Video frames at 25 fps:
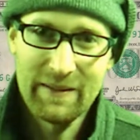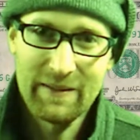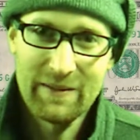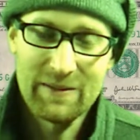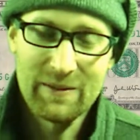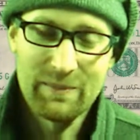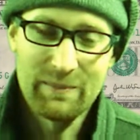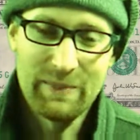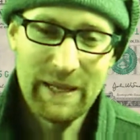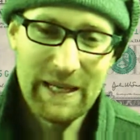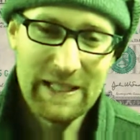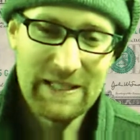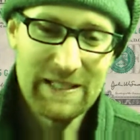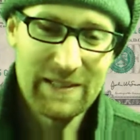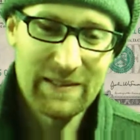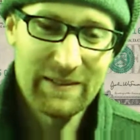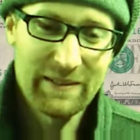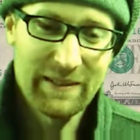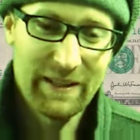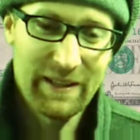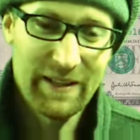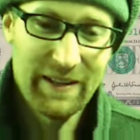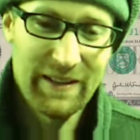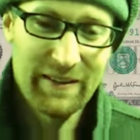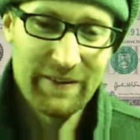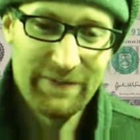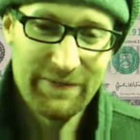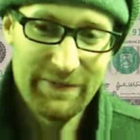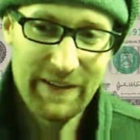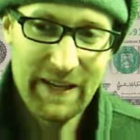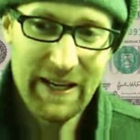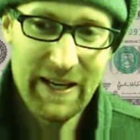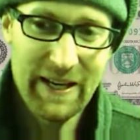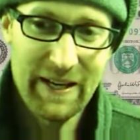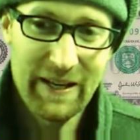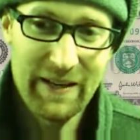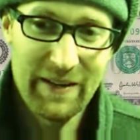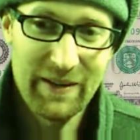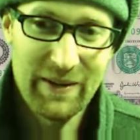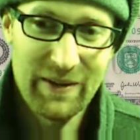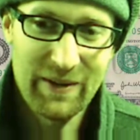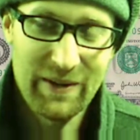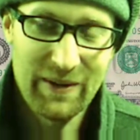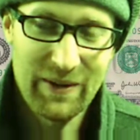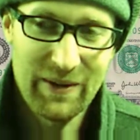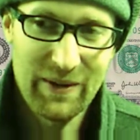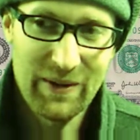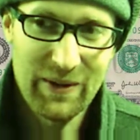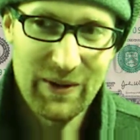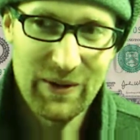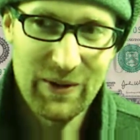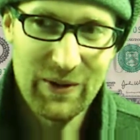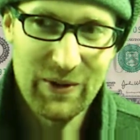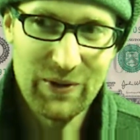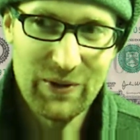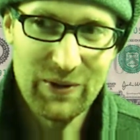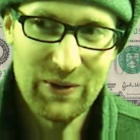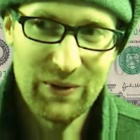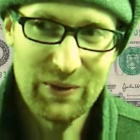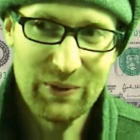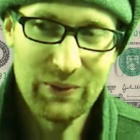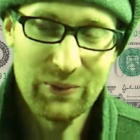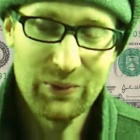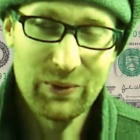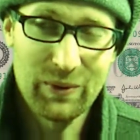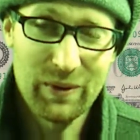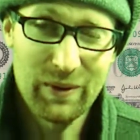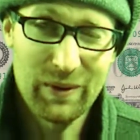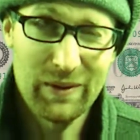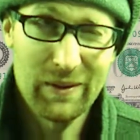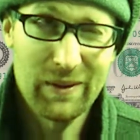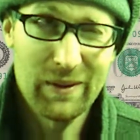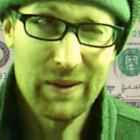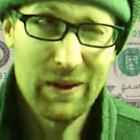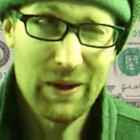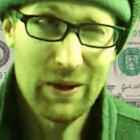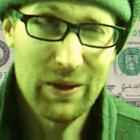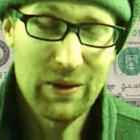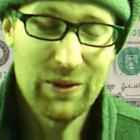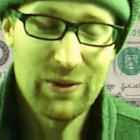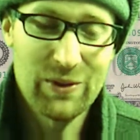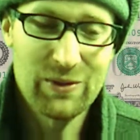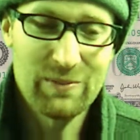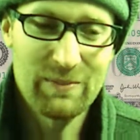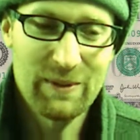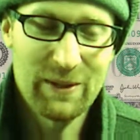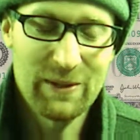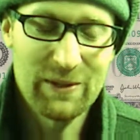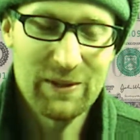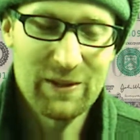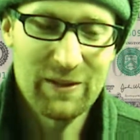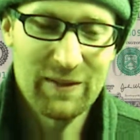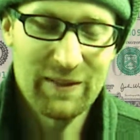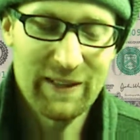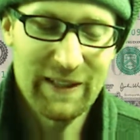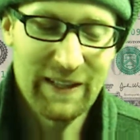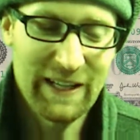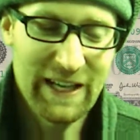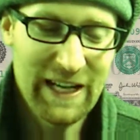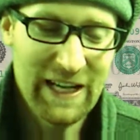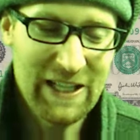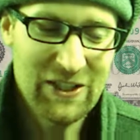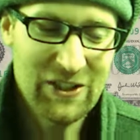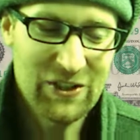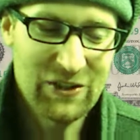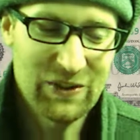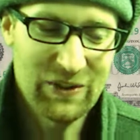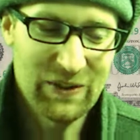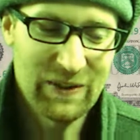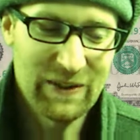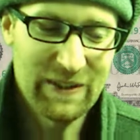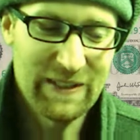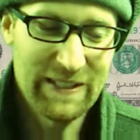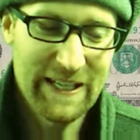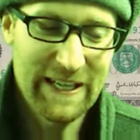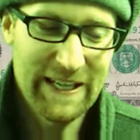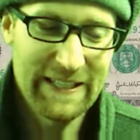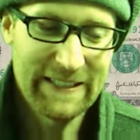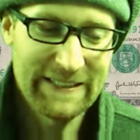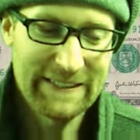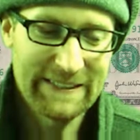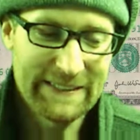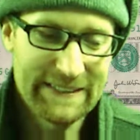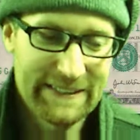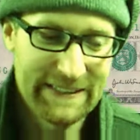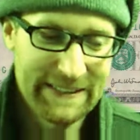So basically, the Fed owns most of our national debt.